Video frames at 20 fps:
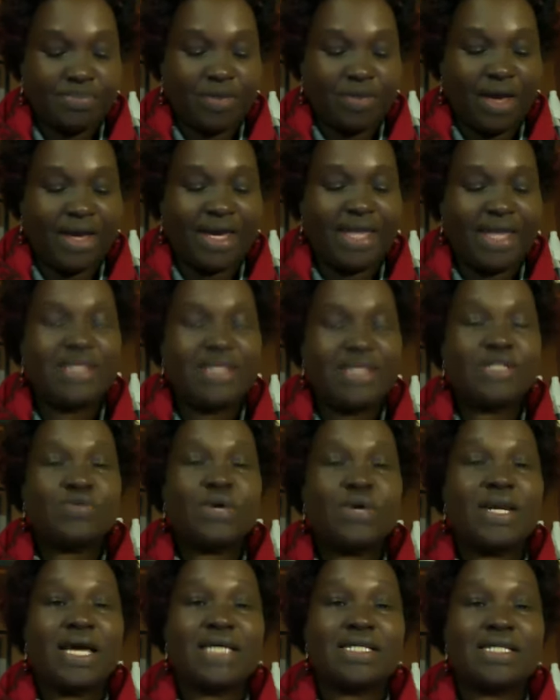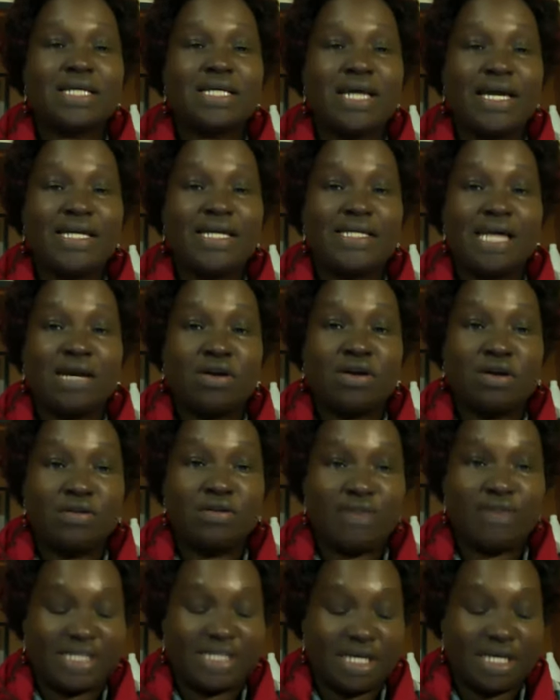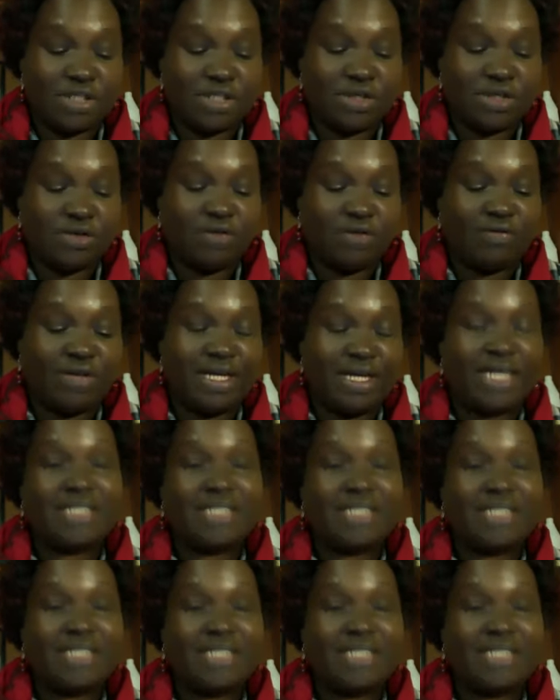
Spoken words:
Again, this one has gained a lot of attention of late,